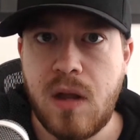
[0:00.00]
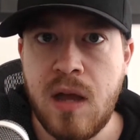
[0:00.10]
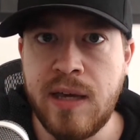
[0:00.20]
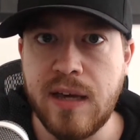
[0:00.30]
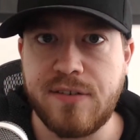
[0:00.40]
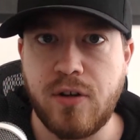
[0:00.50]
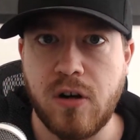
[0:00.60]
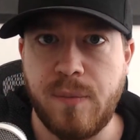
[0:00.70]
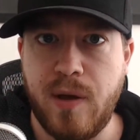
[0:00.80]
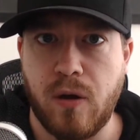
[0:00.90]
he is still
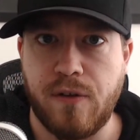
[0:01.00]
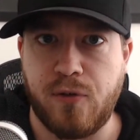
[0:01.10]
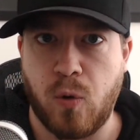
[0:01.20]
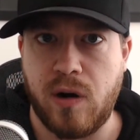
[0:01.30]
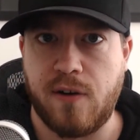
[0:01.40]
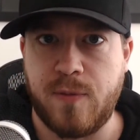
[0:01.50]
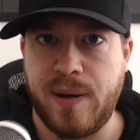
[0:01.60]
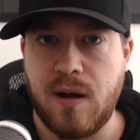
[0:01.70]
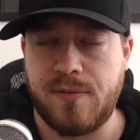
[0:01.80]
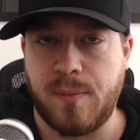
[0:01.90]
going to be on the floor enough to
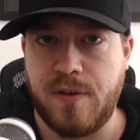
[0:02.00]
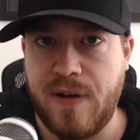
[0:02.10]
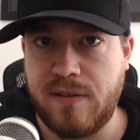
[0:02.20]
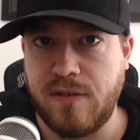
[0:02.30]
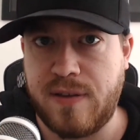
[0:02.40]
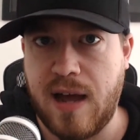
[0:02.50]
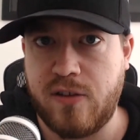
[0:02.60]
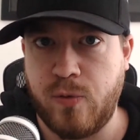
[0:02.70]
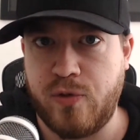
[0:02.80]
pick up some defensive stats,